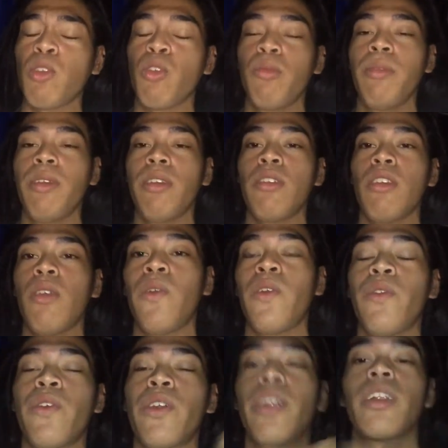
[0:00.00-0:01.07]
so busy
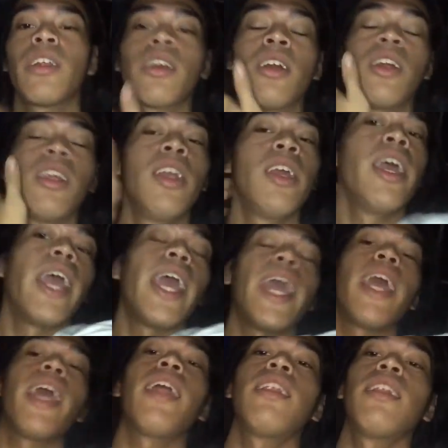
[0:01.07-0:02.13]
with work.
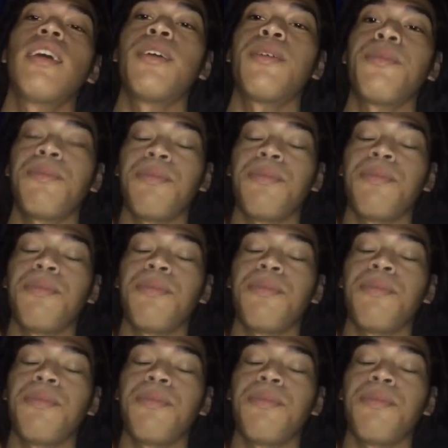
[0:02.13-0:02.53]
And